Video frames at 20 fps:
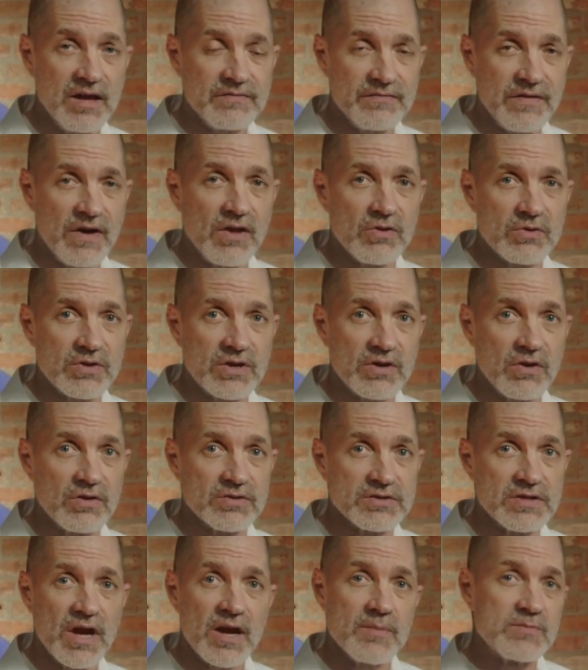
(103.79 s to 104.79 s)
followed at all
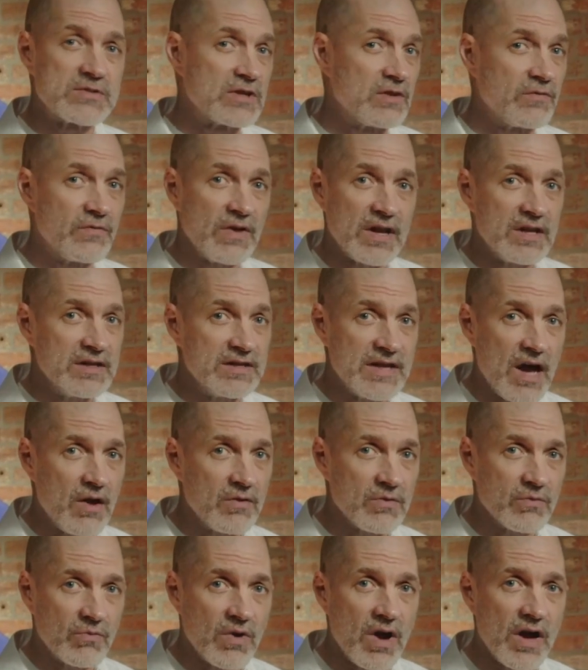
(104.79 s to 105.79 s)
times. And if any
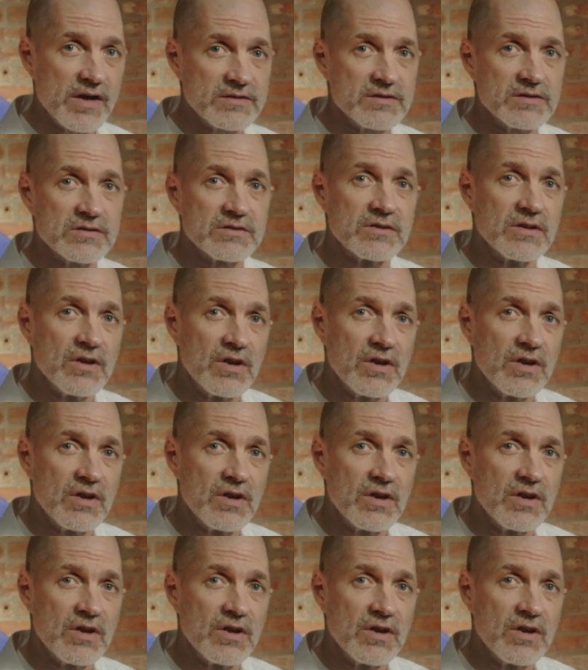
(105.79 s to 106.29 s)
doubt rises,